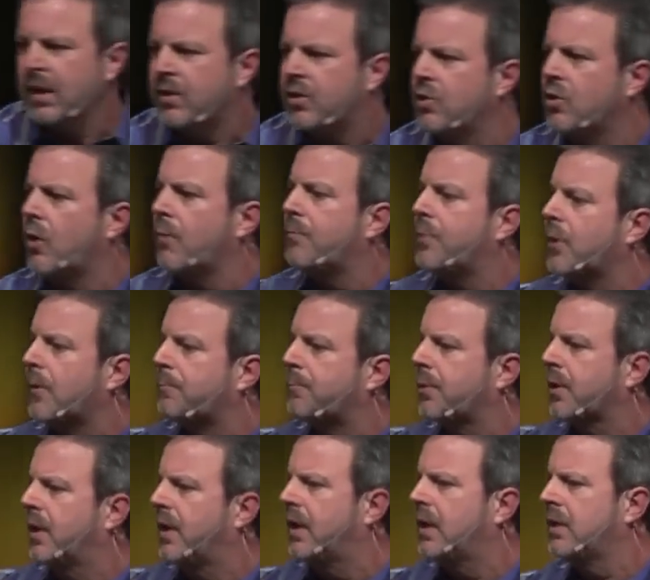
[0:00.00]
You don't build
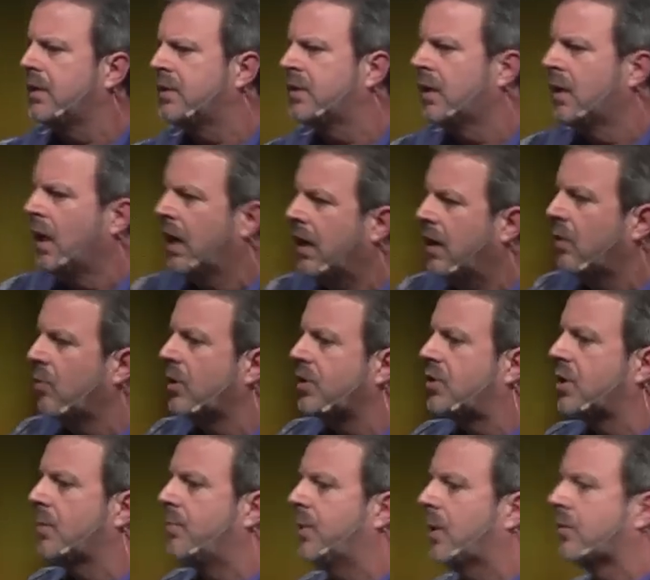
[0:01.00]
planes. I don't
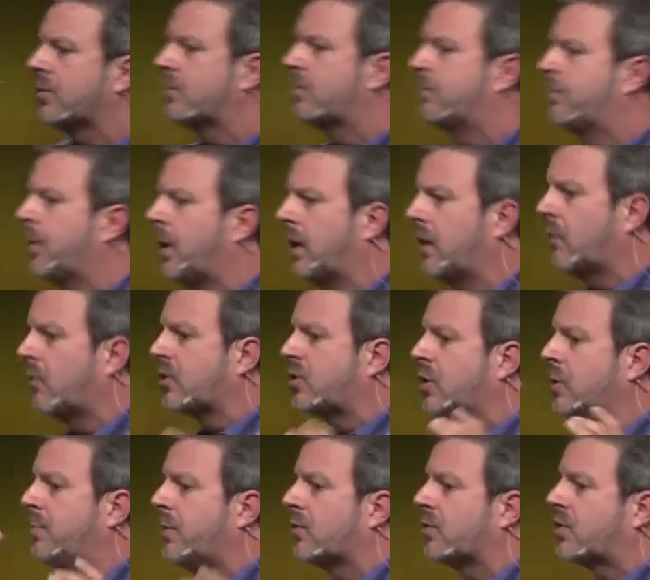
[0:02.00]
want you to build I don't
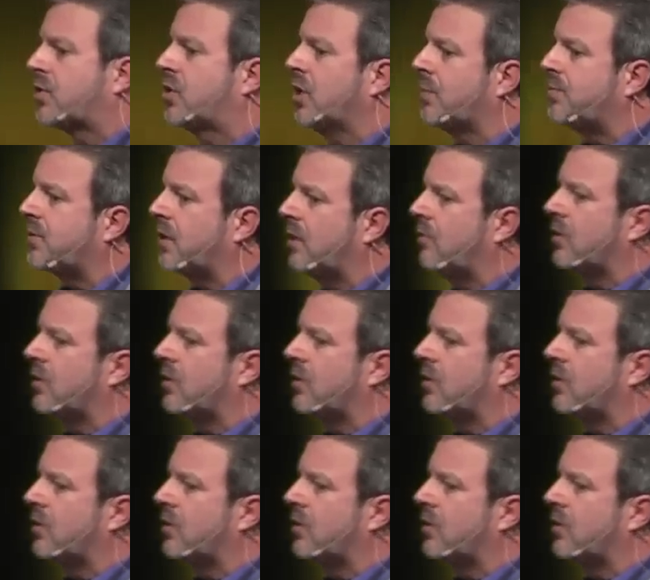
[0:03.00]
want you to build ships.